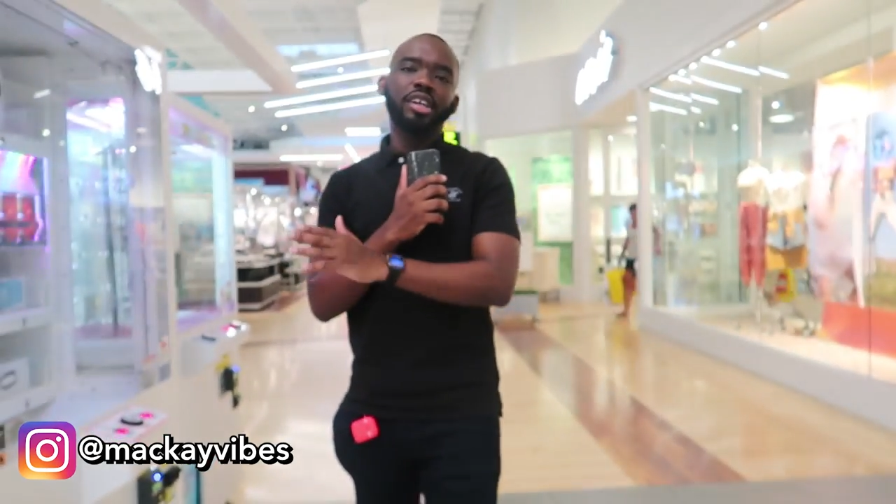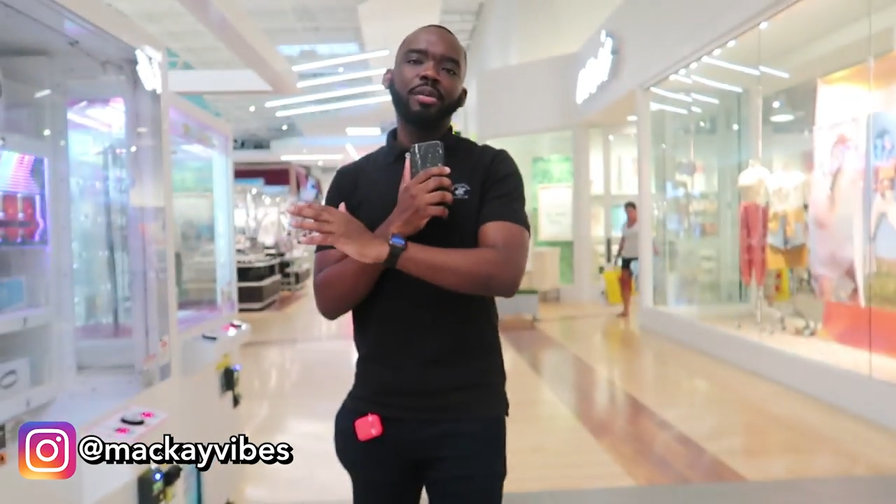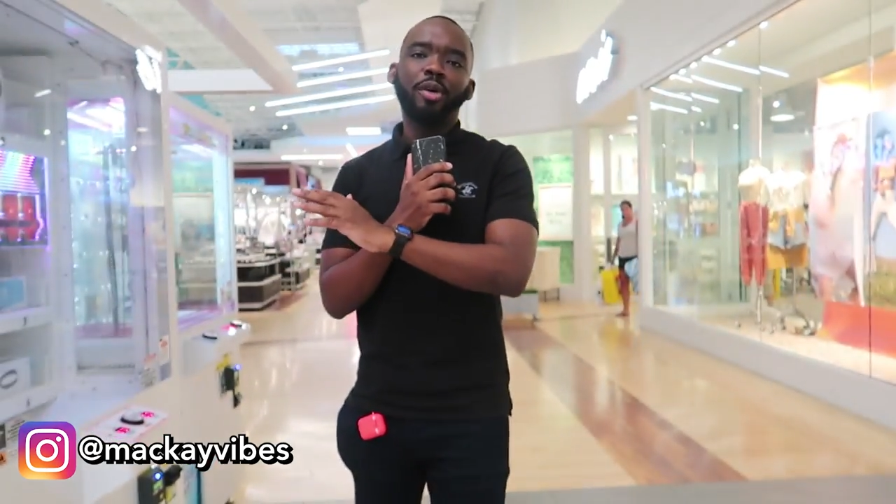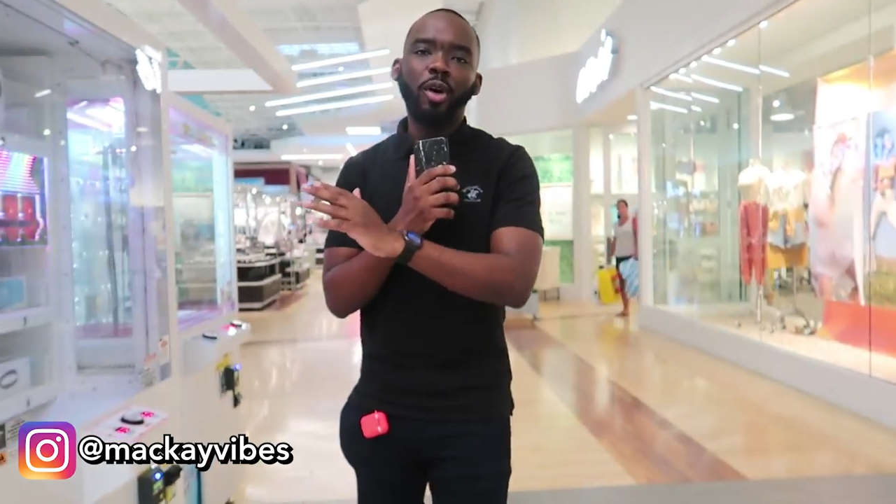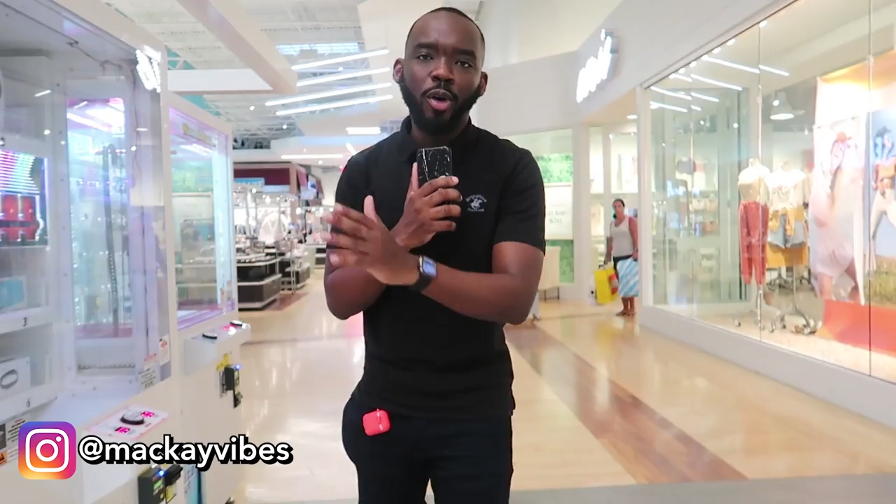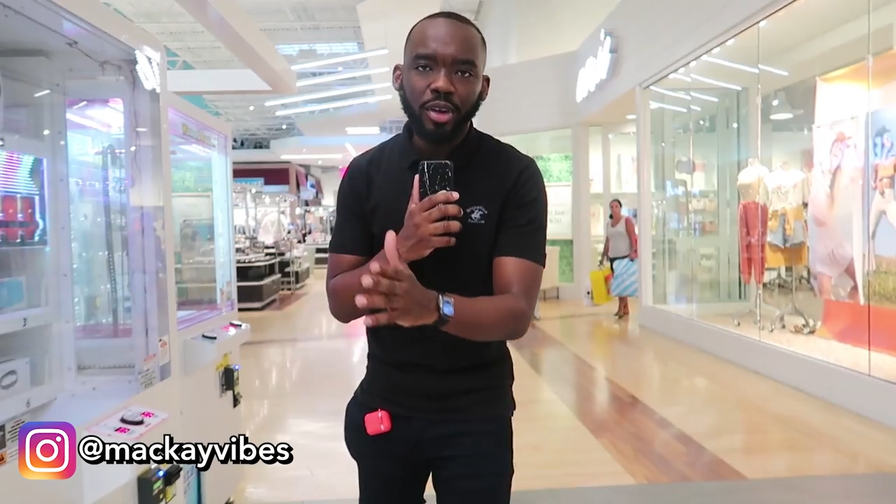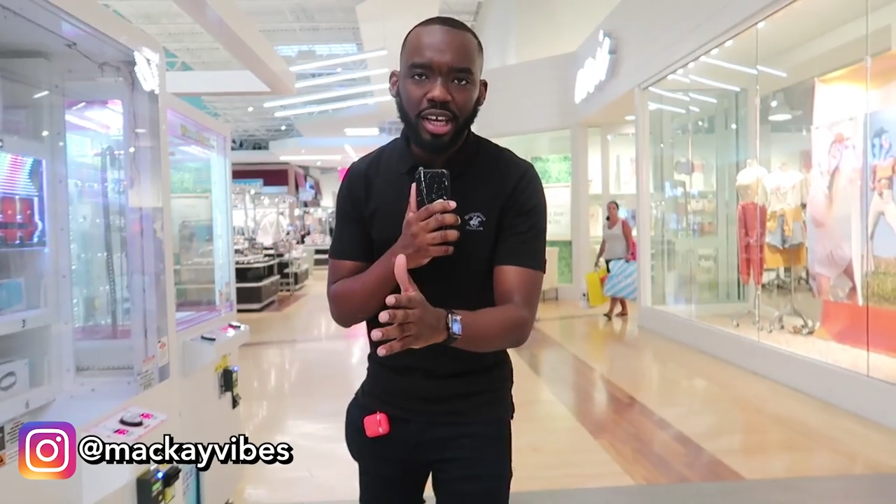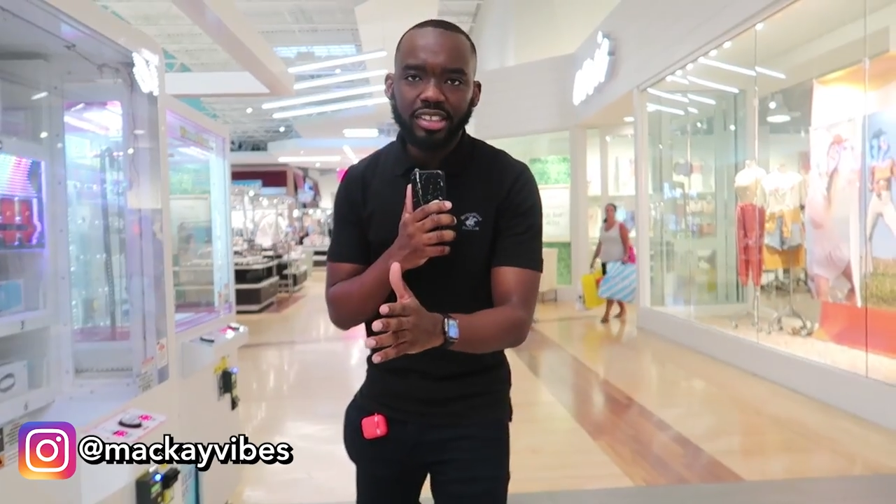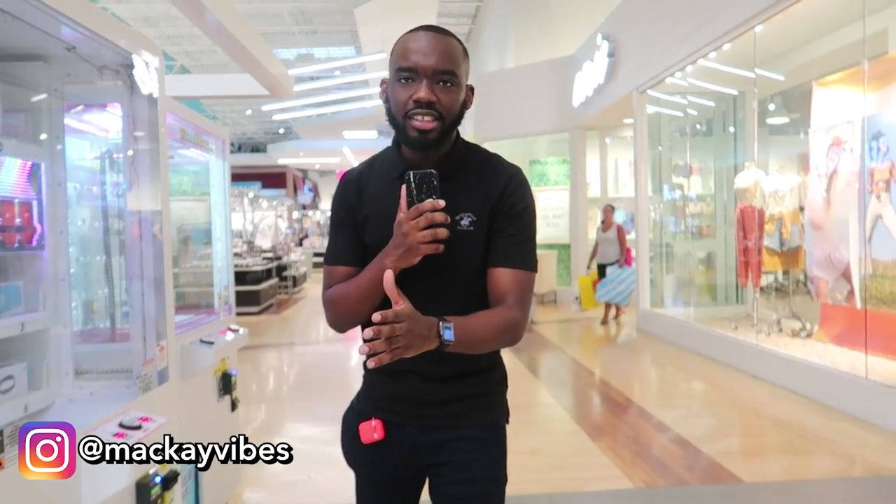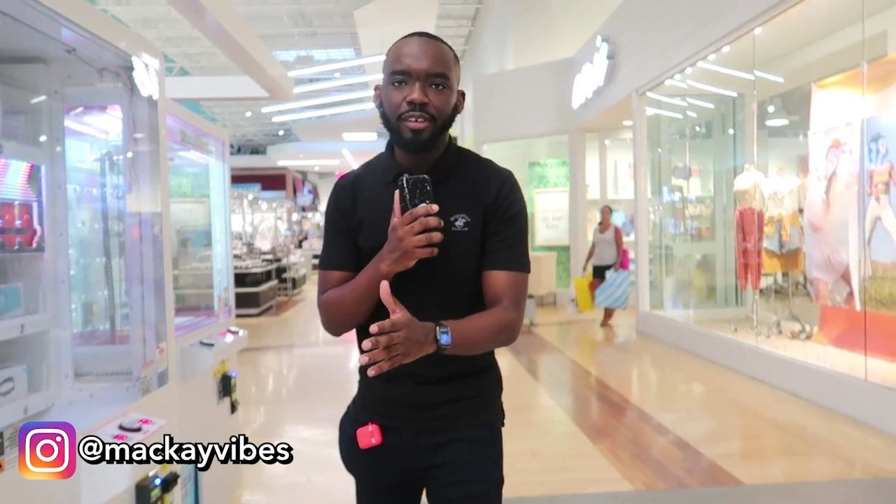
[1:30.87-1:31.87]
grab all
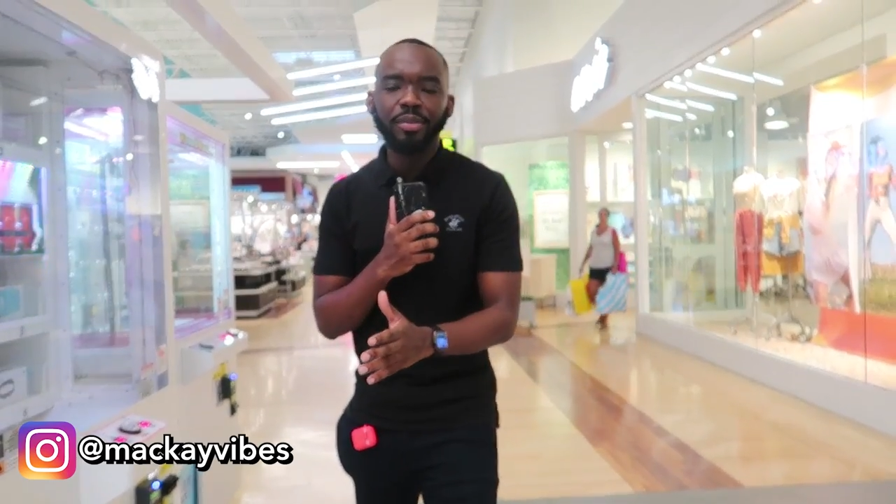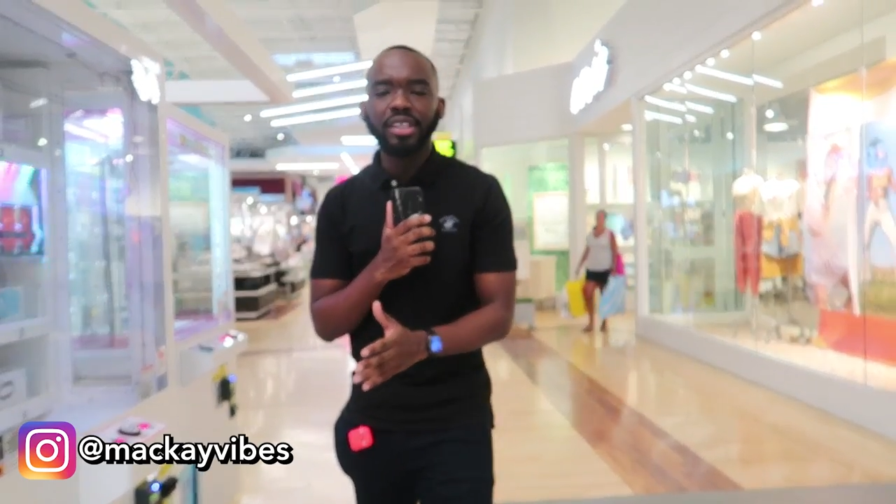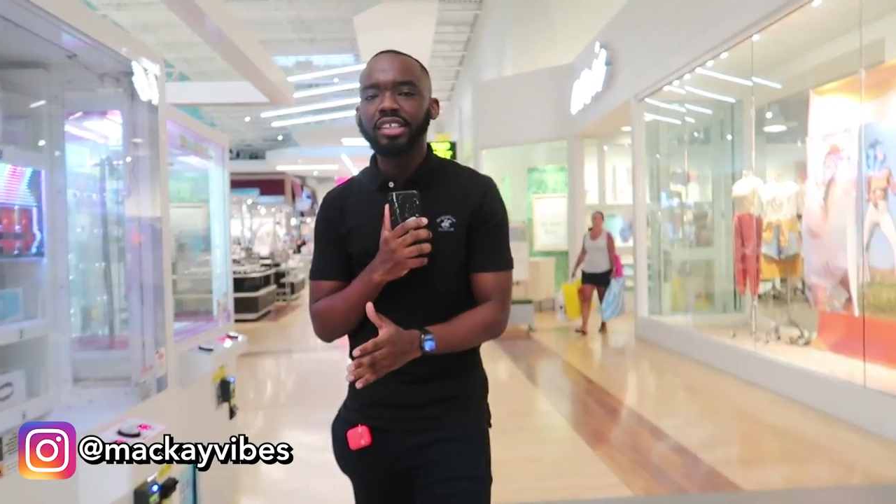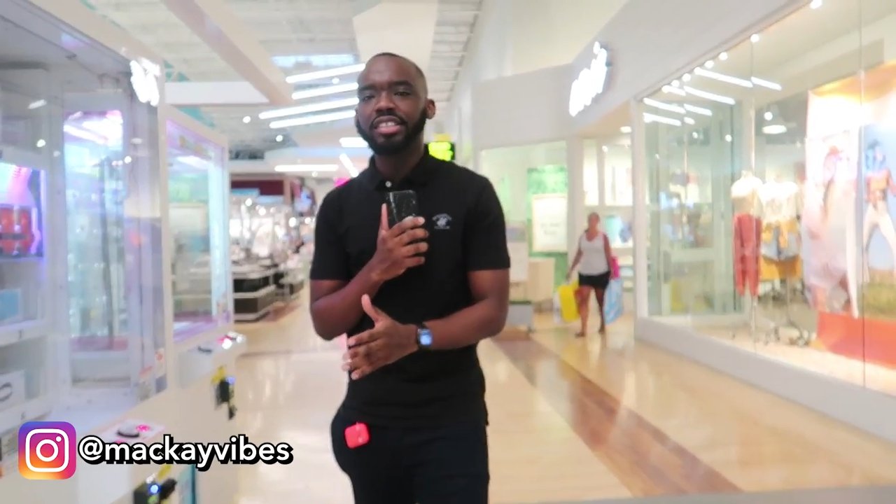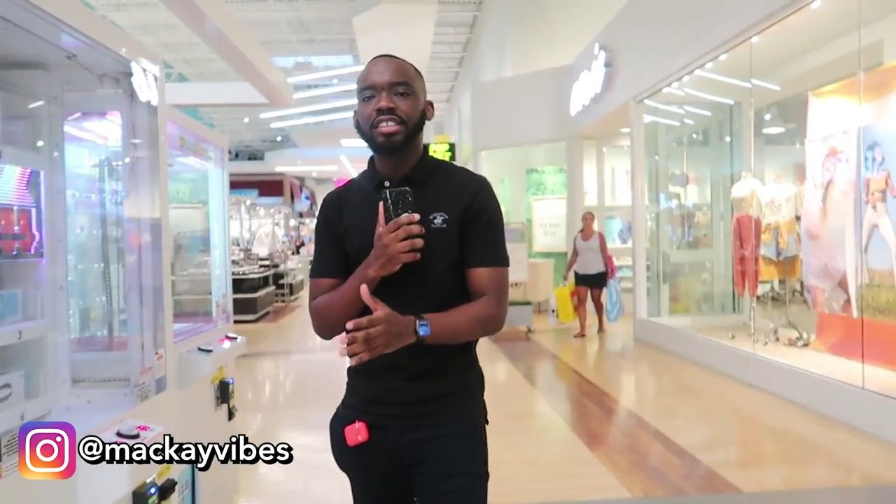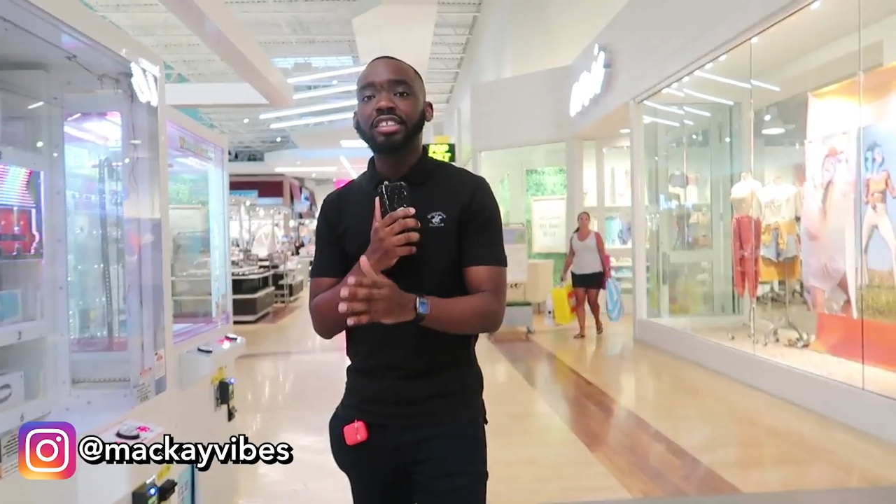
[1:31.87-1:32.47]
that stuff because